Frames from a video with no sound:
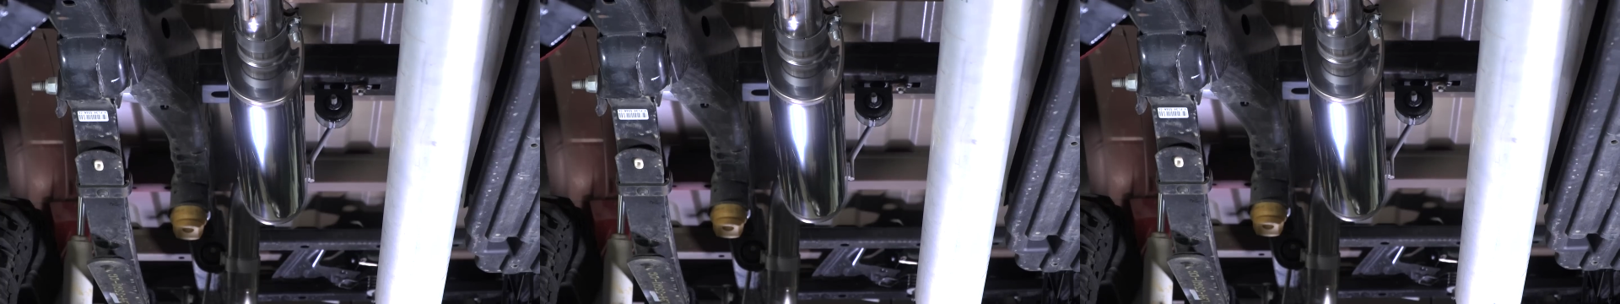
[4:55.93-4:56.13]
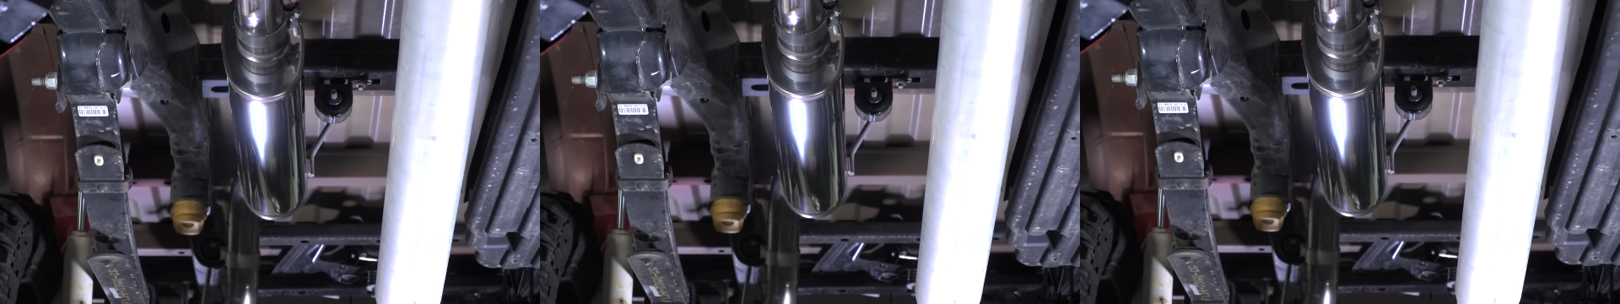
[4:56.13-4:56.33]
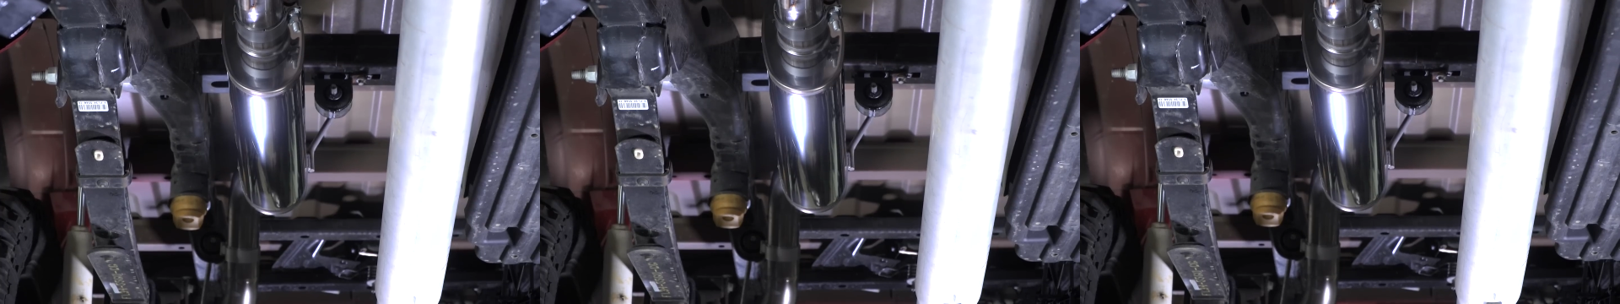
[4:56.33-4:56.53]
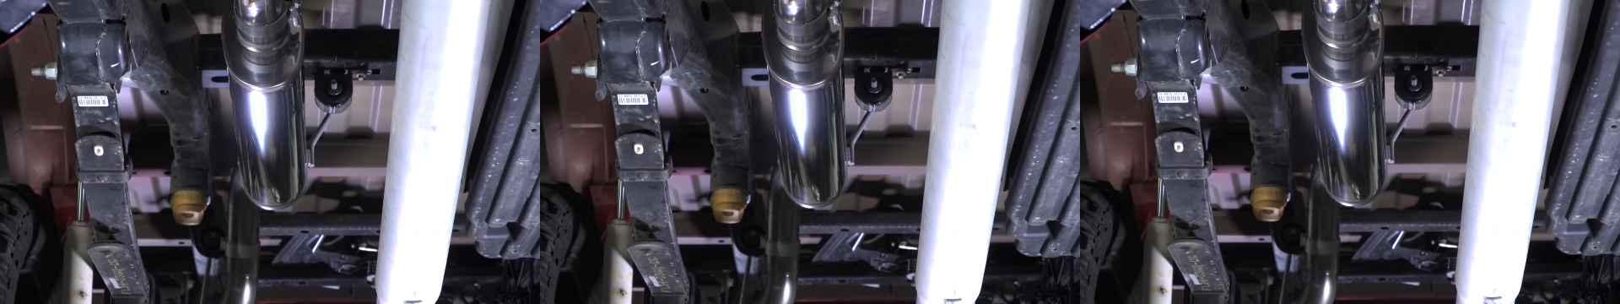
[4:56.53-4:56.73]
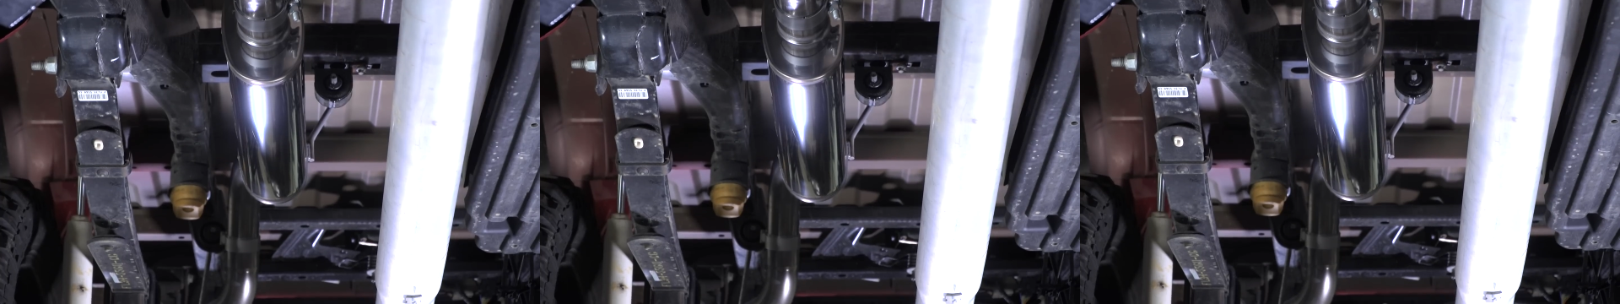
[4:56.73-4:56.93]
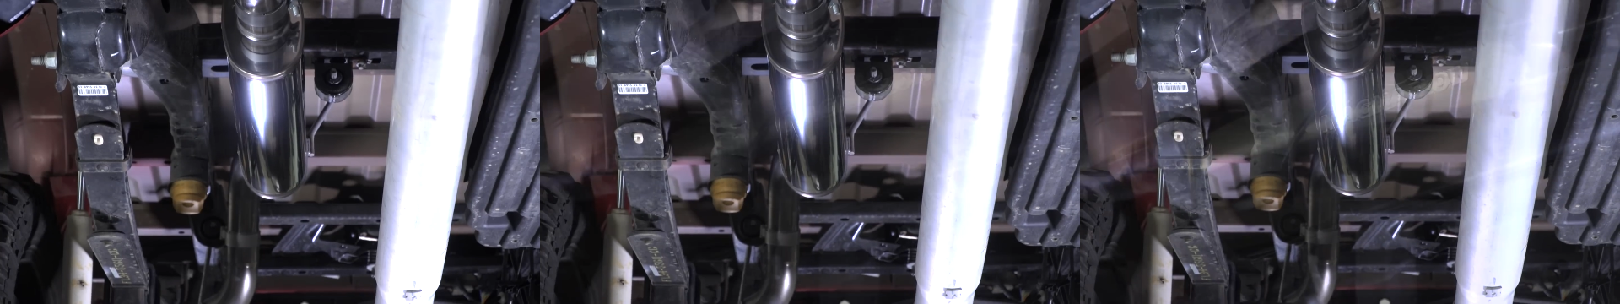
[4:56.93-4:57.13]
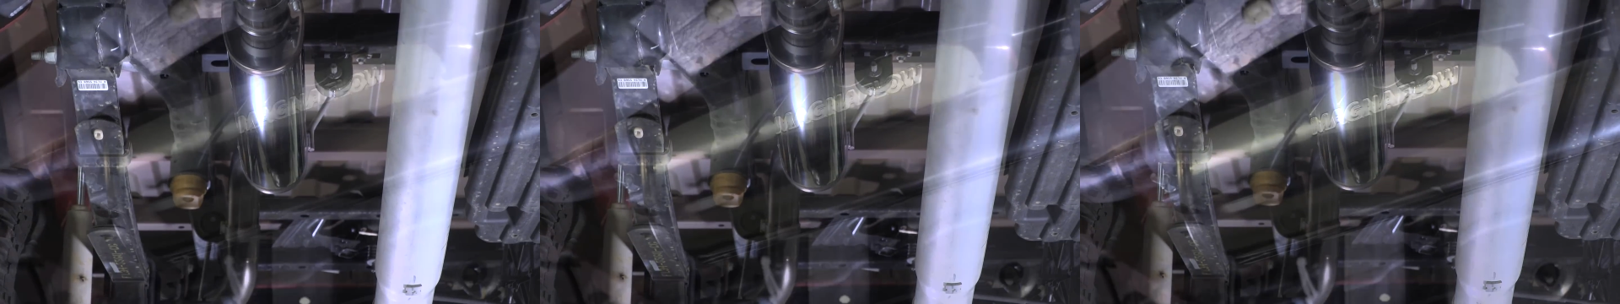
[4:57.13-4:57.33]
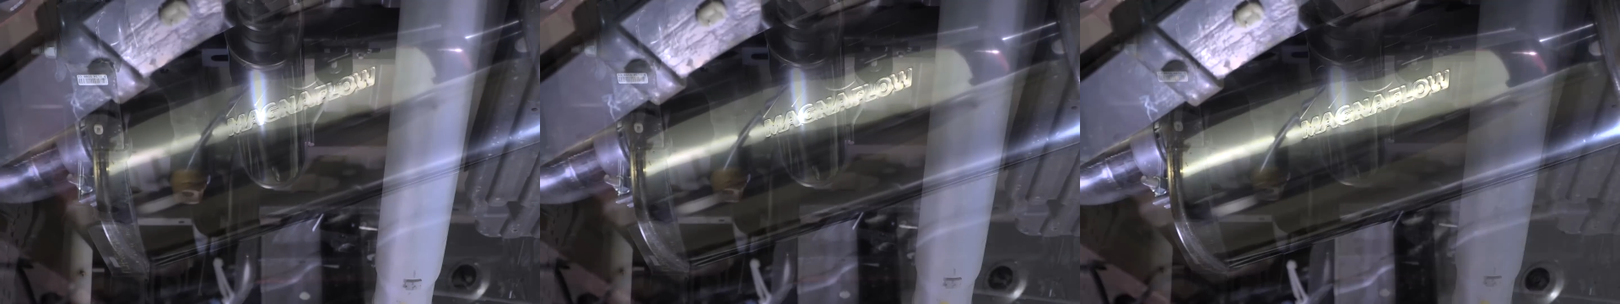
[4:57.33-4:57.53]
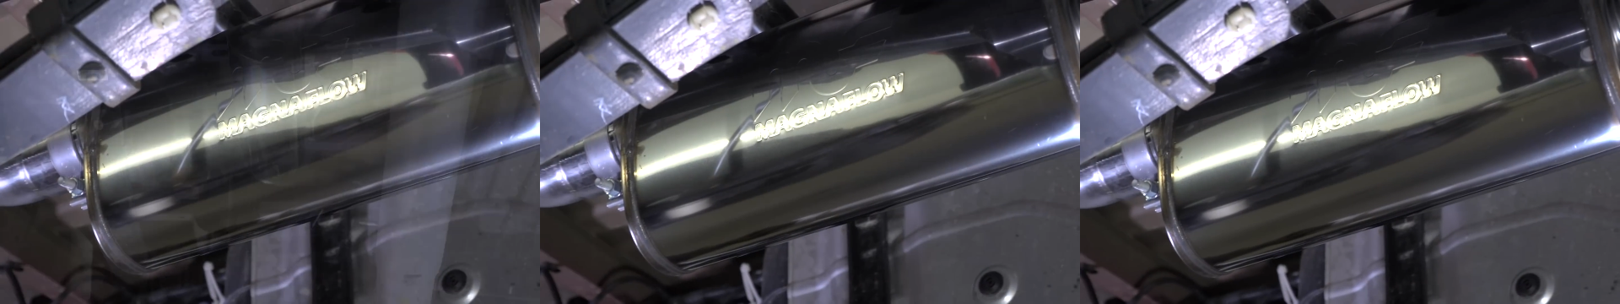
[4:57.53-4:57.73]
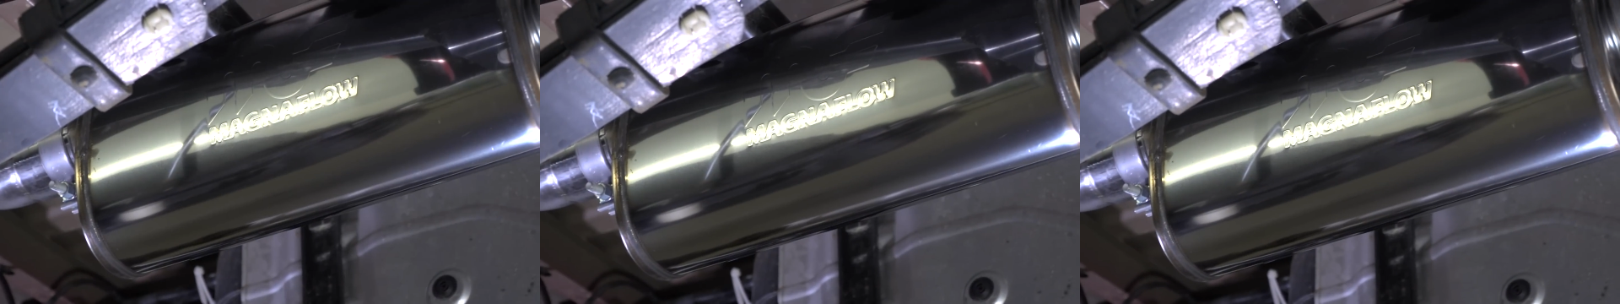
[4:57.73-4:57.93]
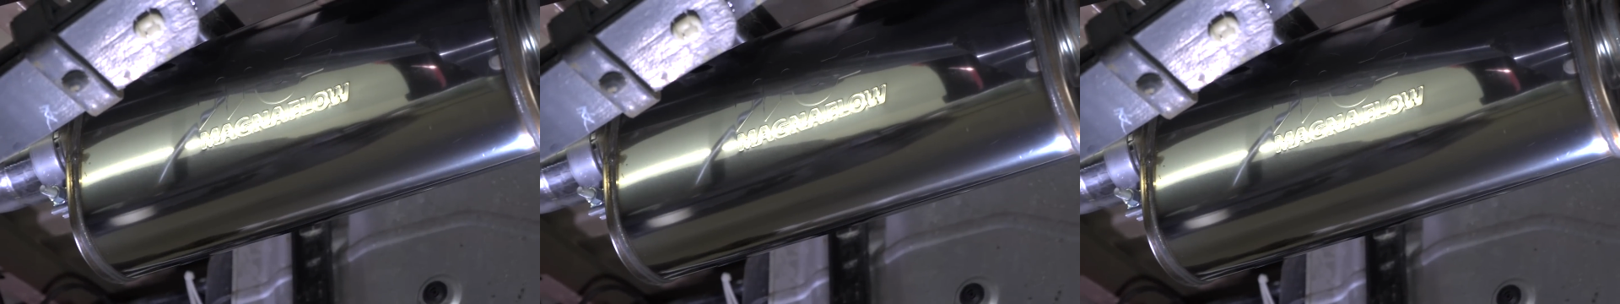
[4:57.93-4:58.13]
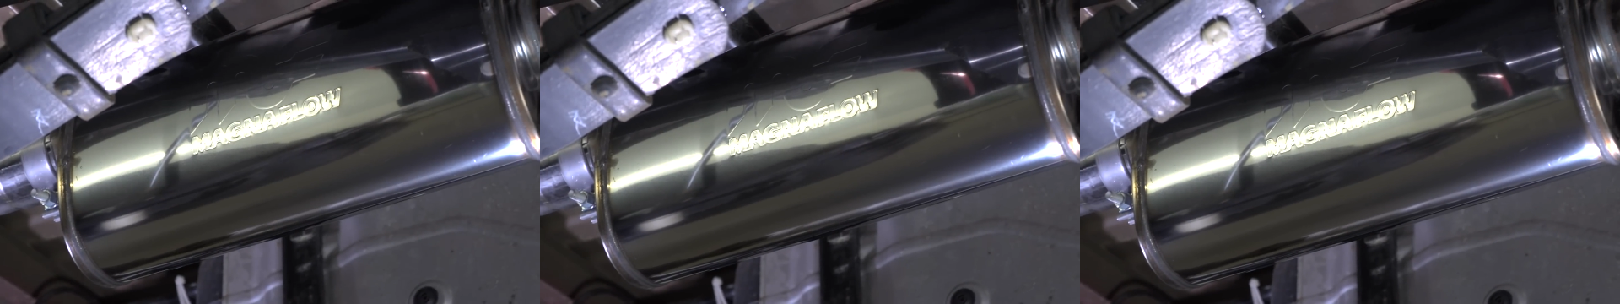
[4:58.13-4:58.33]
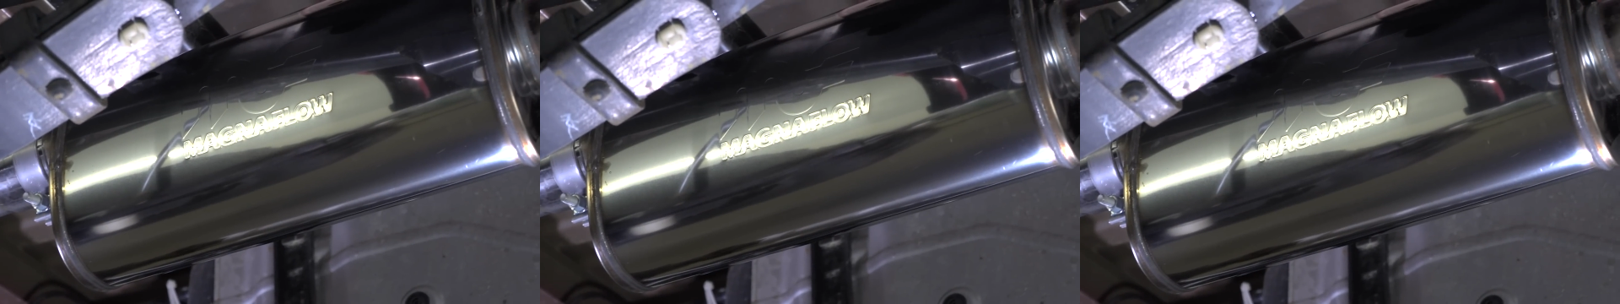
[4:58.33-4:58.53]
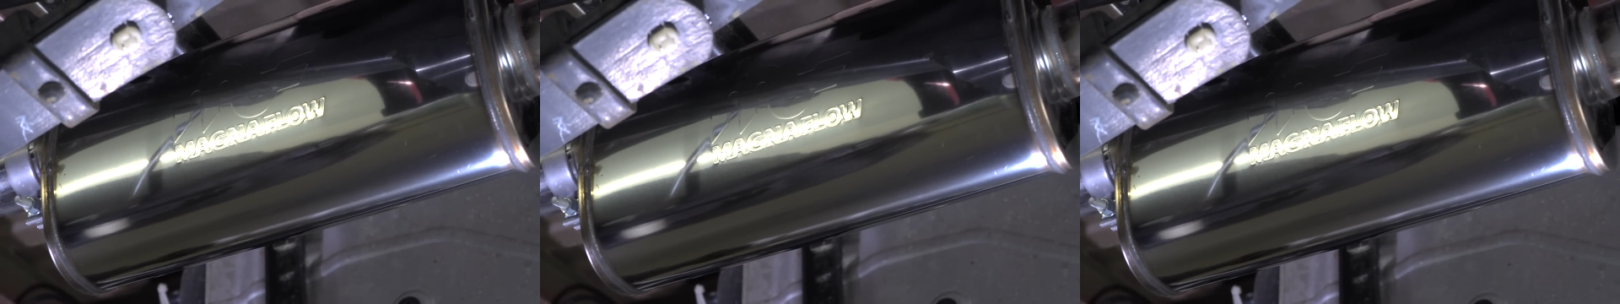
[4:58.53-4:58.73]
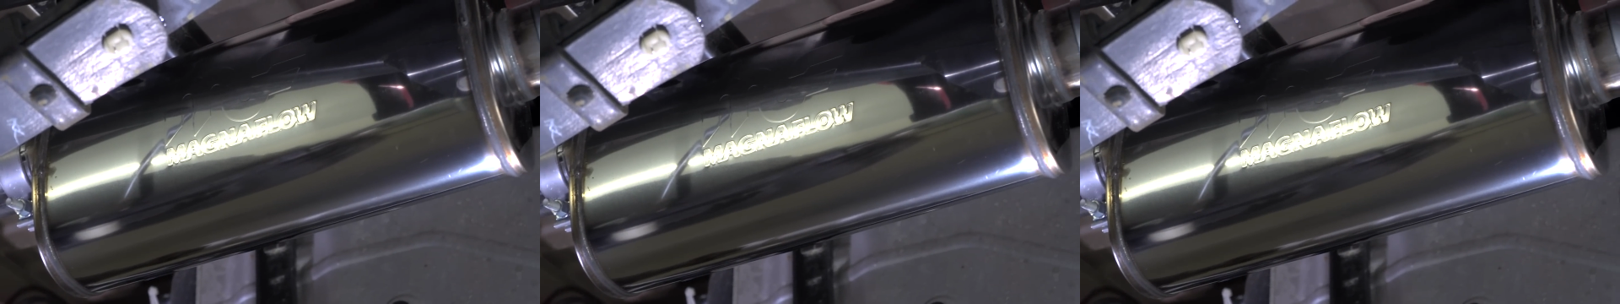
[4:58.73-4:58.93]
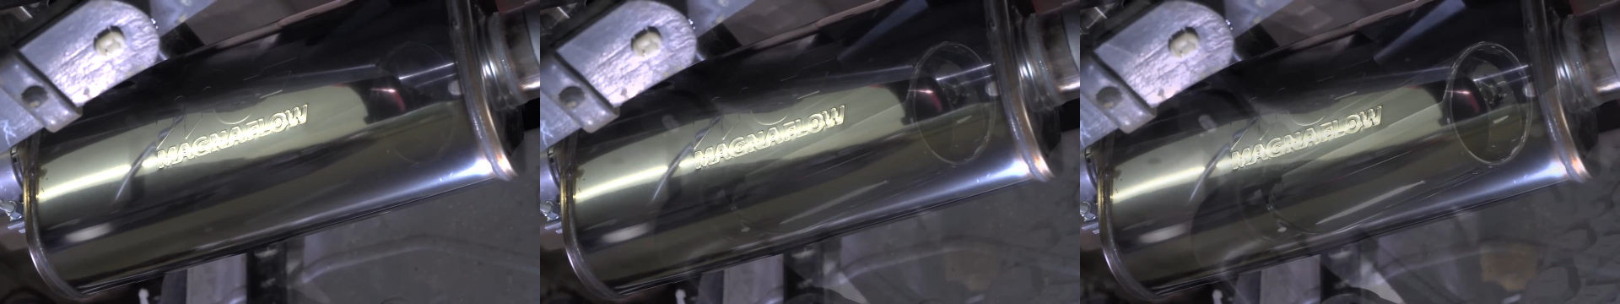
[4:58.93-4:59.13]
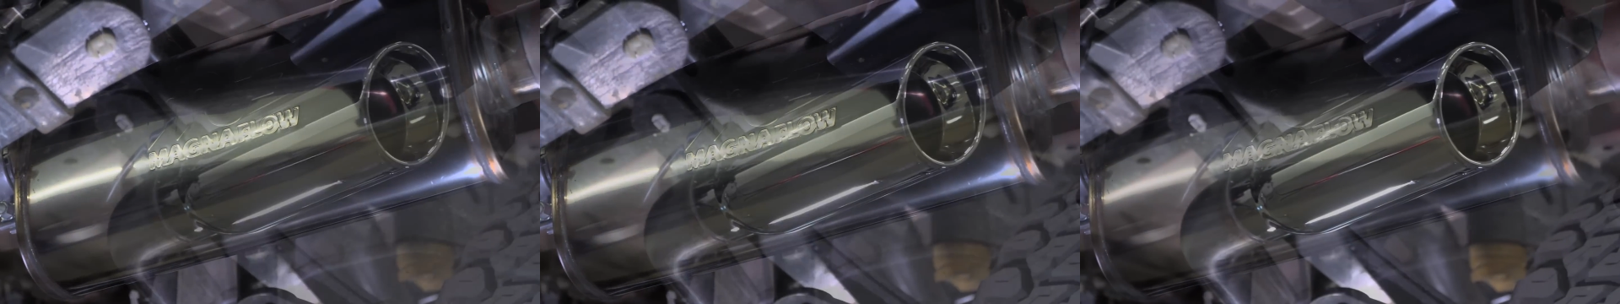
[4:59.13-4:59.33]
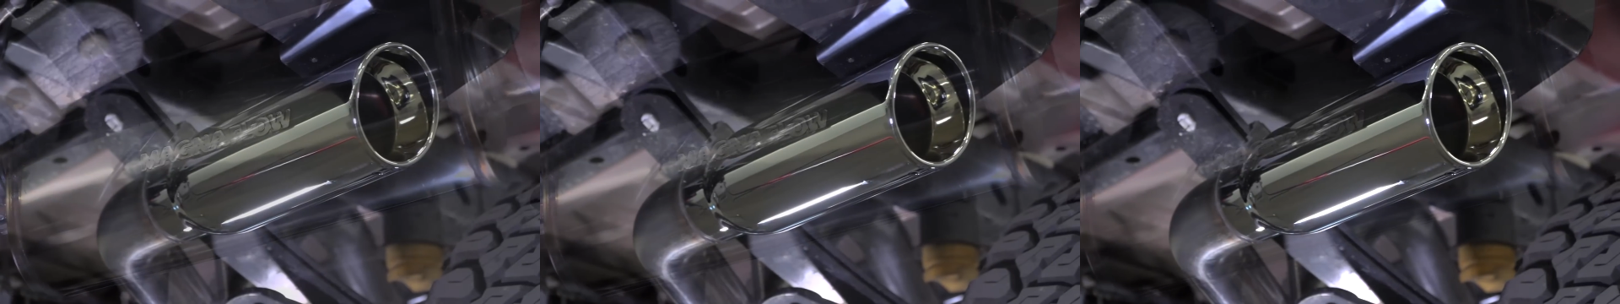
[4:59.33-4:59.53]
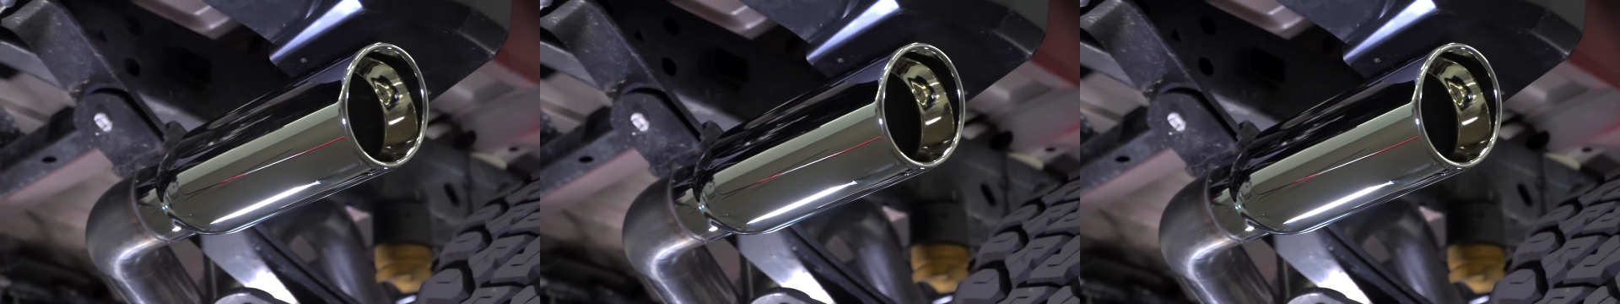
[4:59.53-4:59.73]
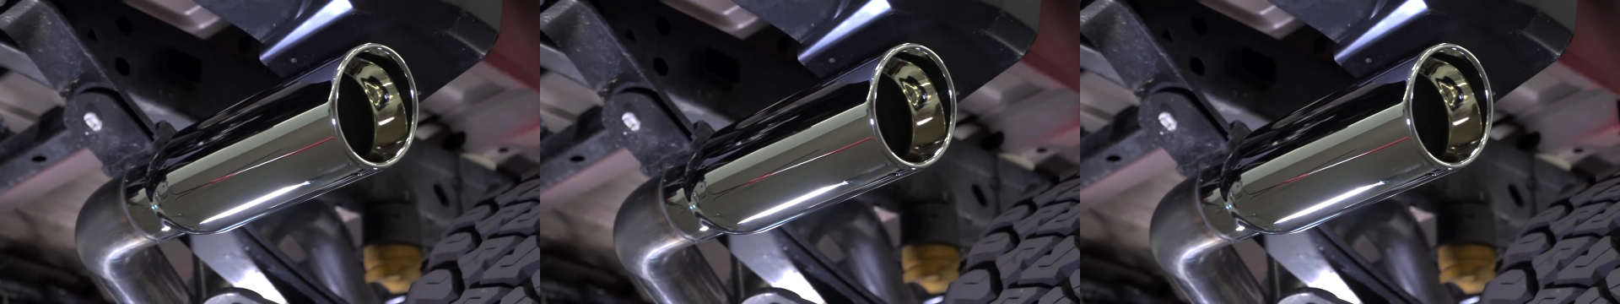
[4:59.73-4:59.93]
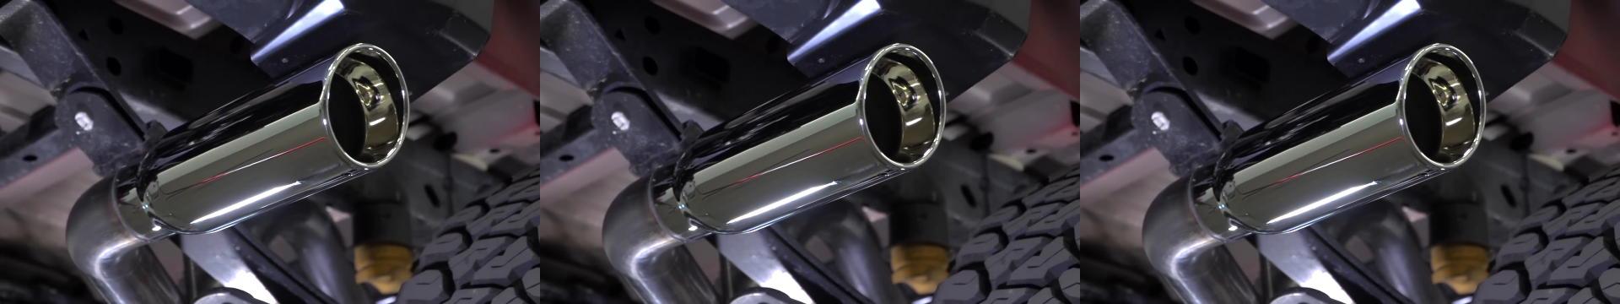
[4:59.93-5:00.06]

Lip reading: [unreadable: no face in view]